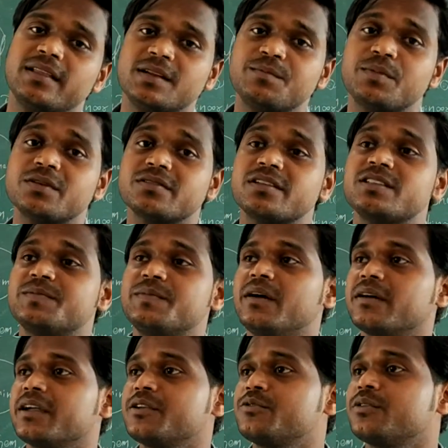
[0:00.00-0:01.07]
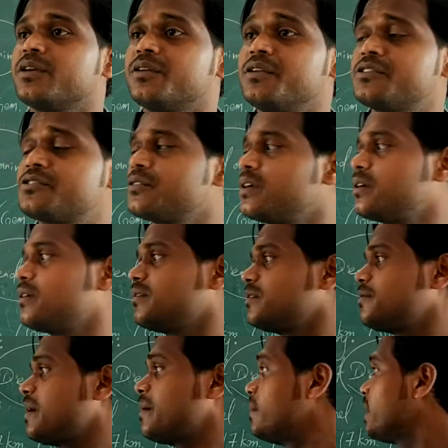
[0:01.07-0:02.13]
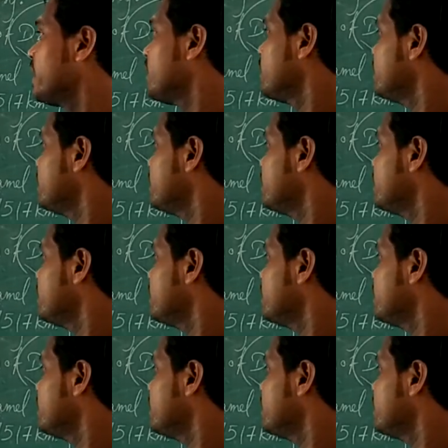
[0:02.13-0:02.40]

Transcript: that person is belonging to the rich grade of the family. And